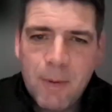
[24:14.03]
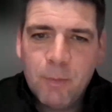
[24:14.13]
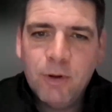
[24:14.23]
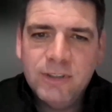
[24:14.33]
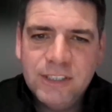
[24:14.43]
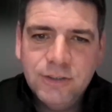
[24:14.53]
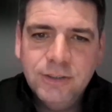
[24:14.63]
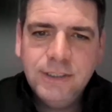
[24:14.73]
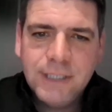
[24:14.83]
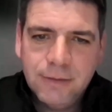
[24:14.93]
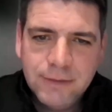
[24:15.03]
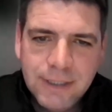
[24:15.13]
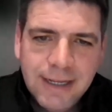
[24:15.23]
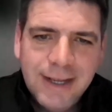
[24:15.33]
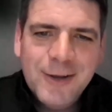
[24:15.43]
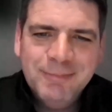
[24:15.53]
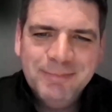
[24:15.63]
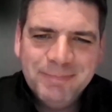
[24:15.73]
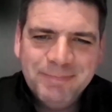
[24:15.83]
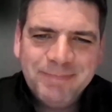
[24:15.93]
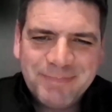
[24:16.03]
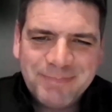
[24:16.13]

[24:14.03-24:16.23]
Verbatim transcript: I remember what I said earlier now.